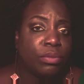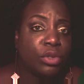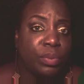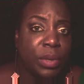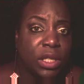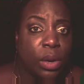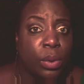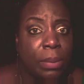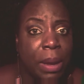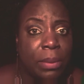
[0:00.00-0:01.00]
Truth be
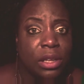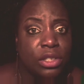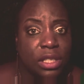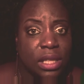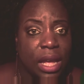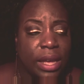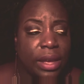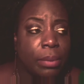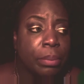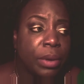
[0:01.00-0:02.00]
told, that baby looked just like
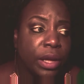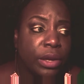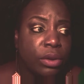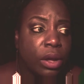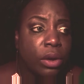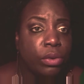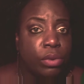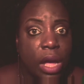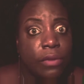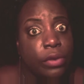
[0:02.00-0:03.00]
him, but you know,
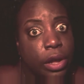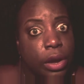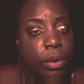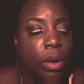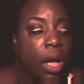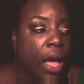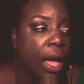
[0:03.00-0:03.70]
you never know.